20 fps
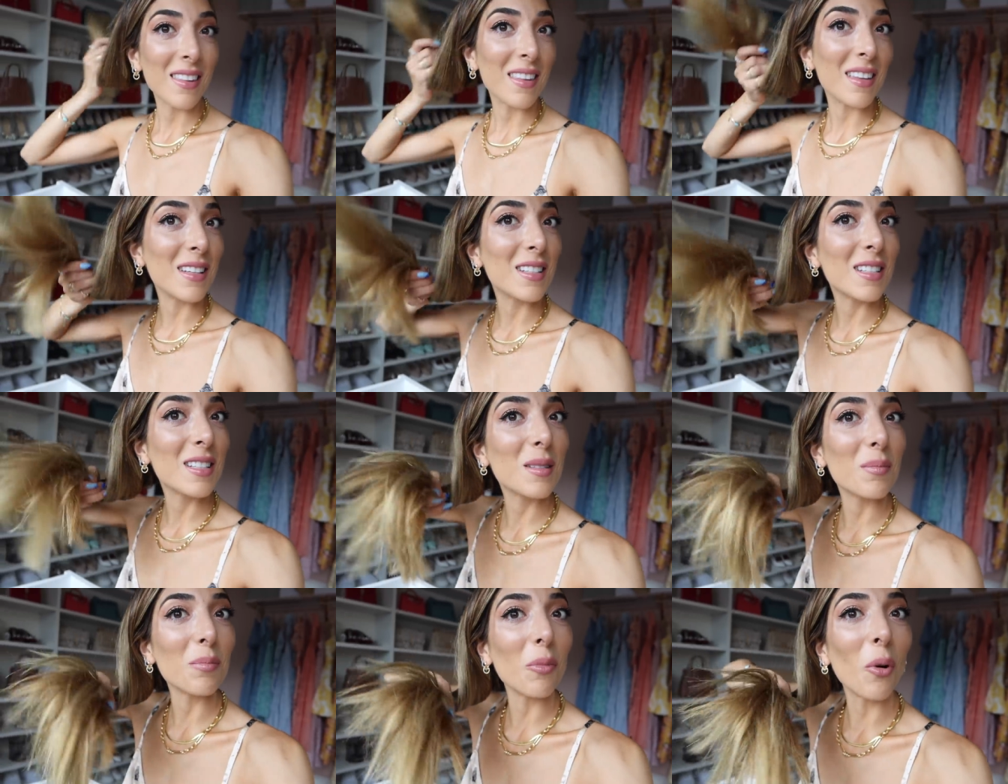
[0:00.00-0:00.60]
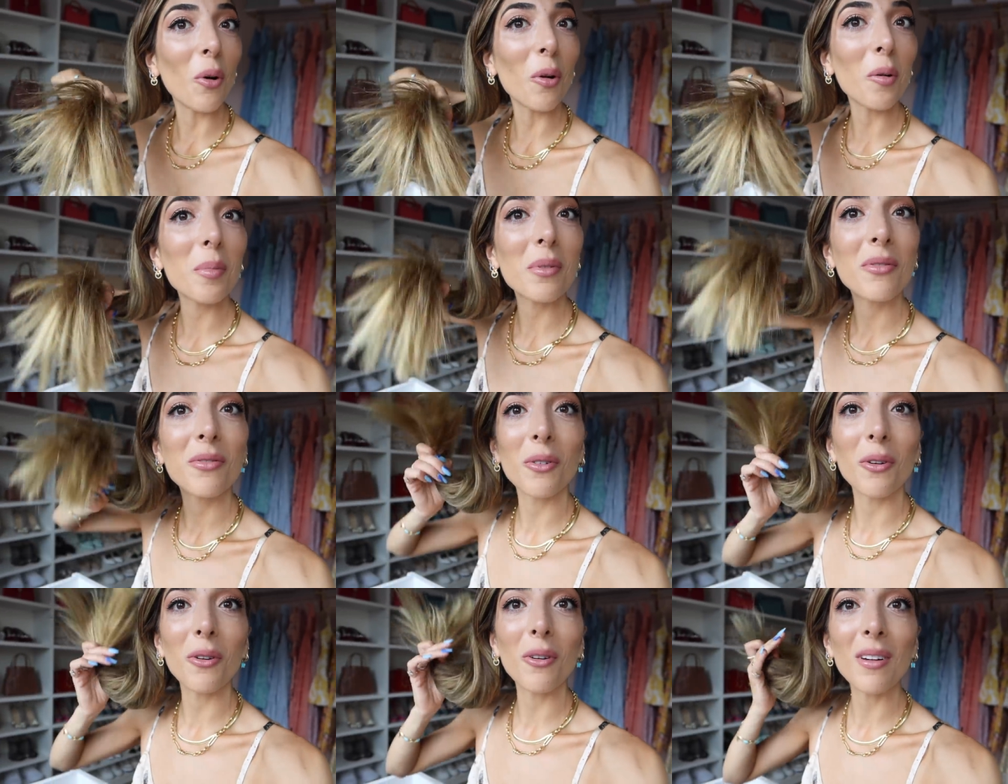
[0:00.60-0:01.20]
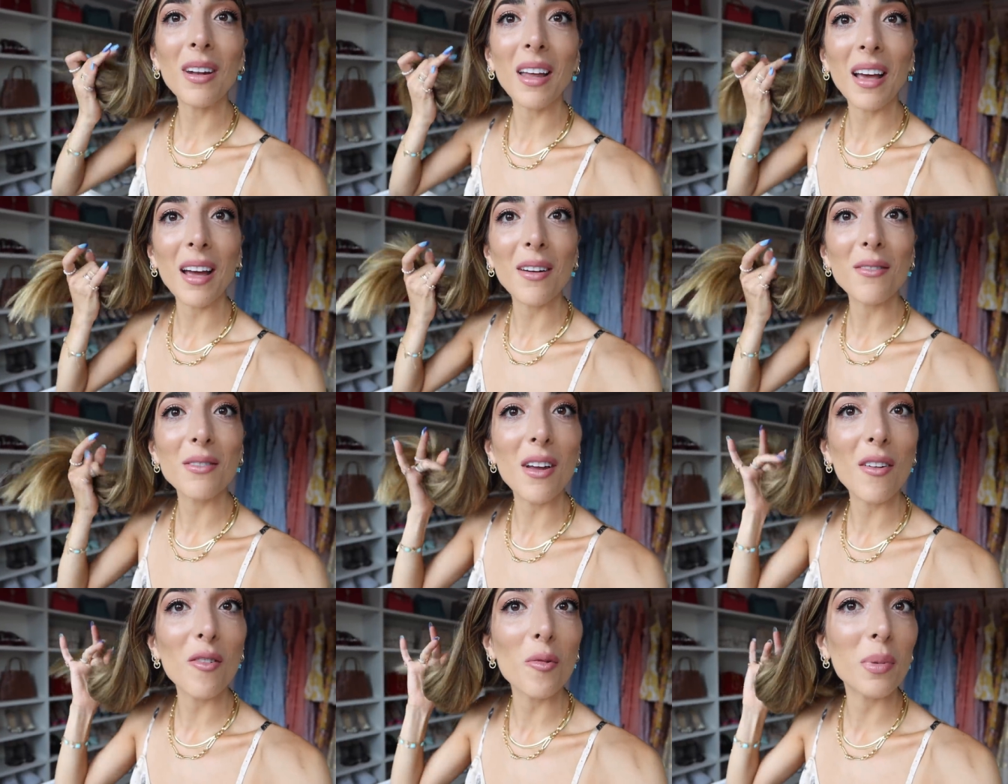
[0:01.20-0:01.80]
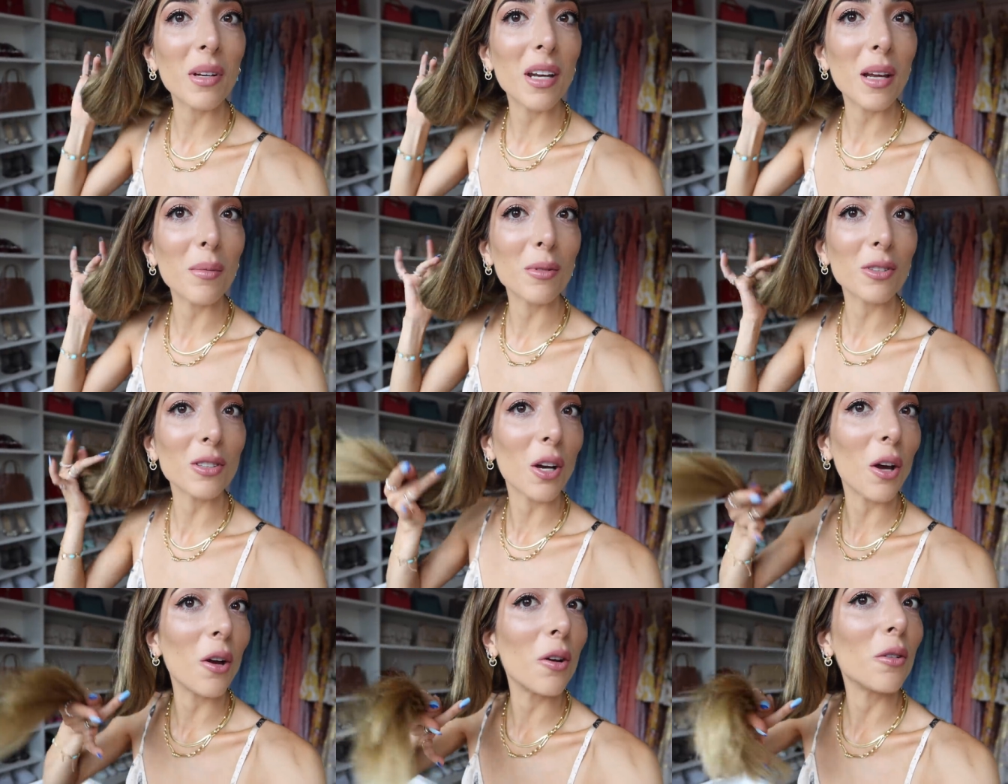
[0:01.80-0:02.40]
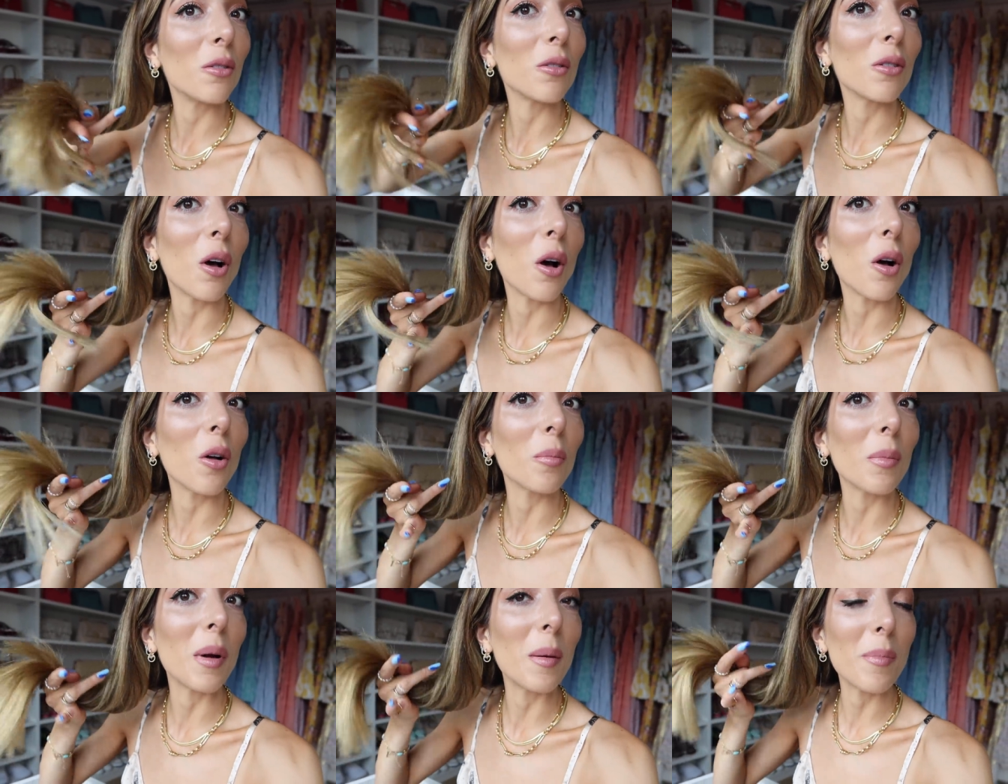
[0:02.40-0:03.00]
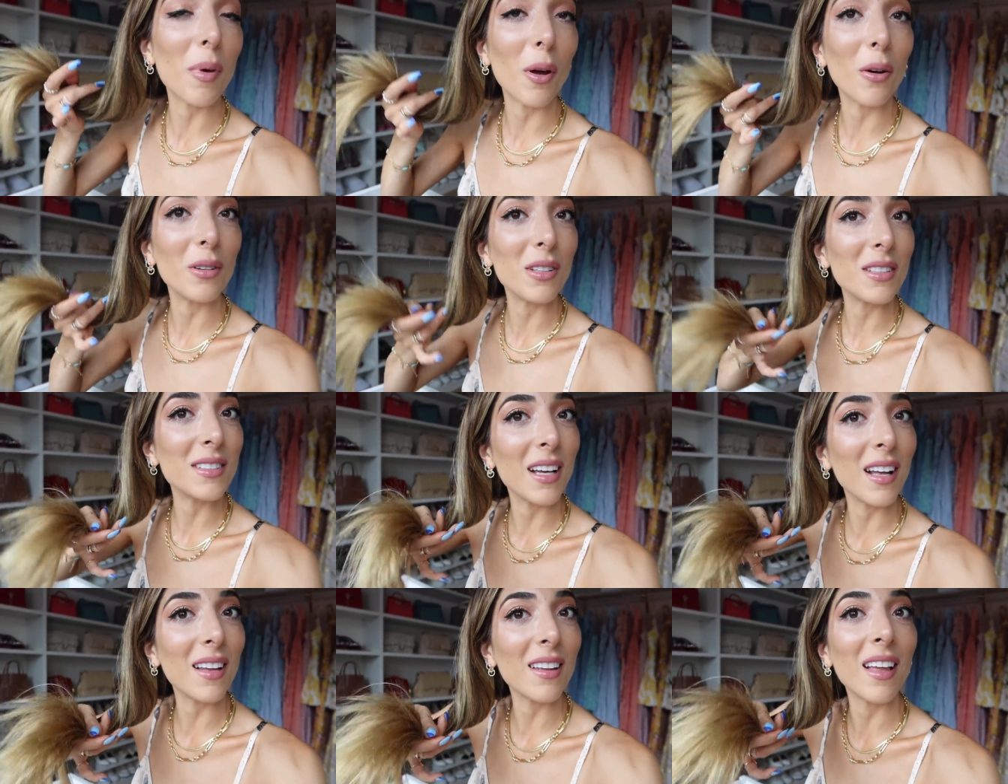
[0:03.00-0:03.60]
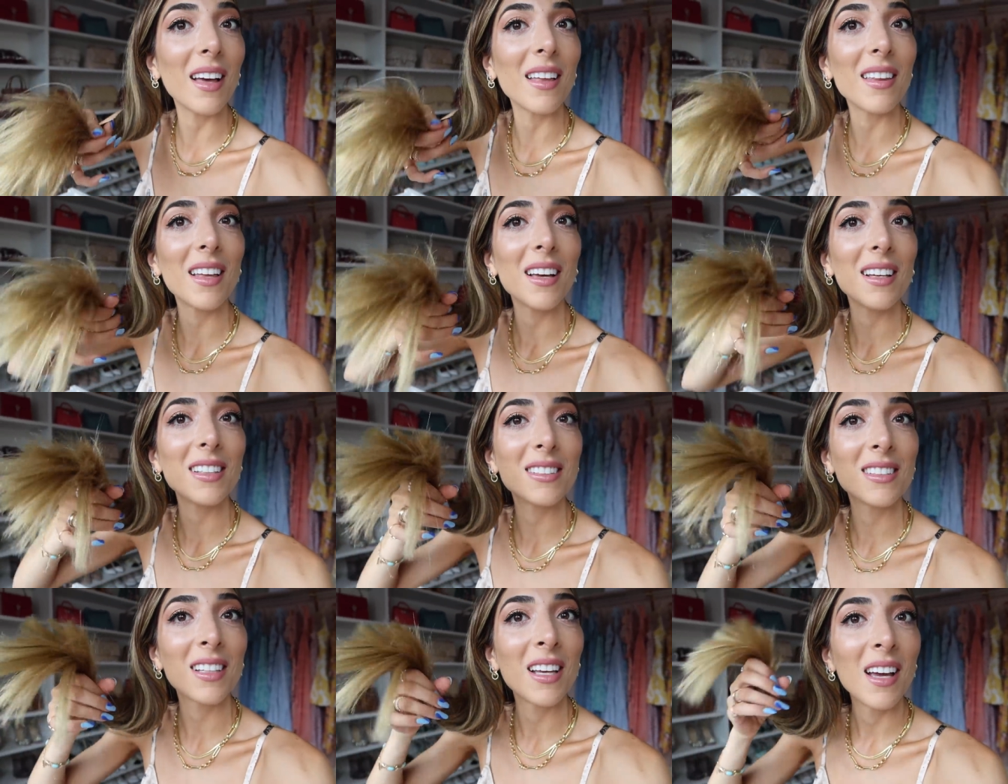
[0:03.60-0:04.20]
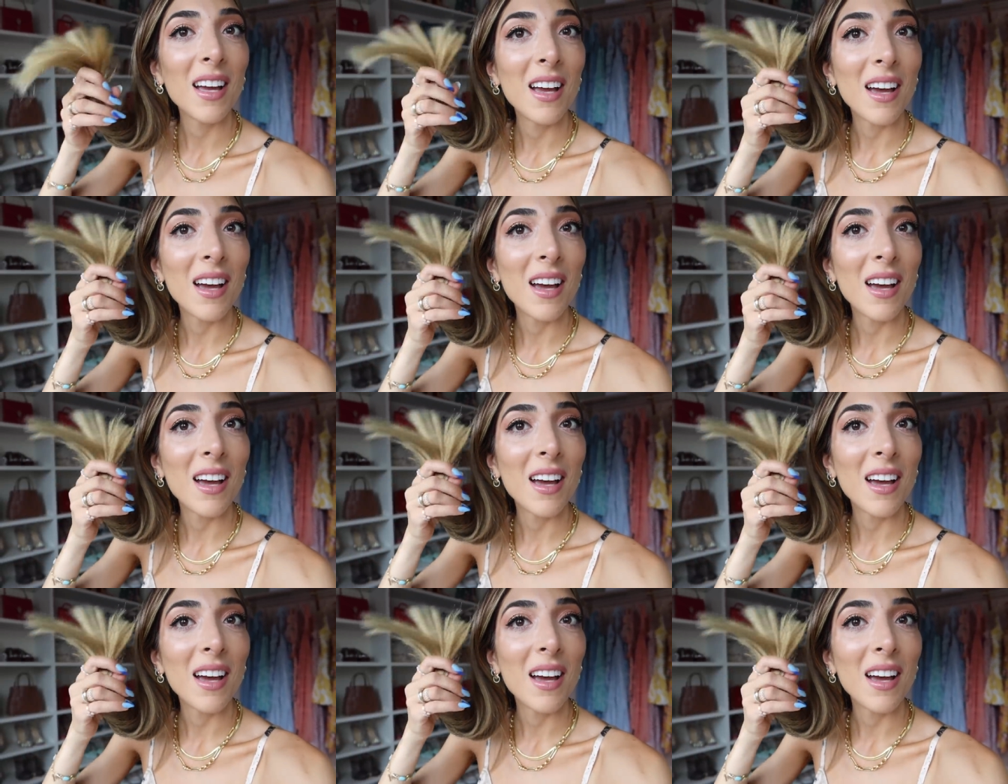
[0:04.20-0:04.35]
this small before like I've never been able to hold, hold my ponytail like this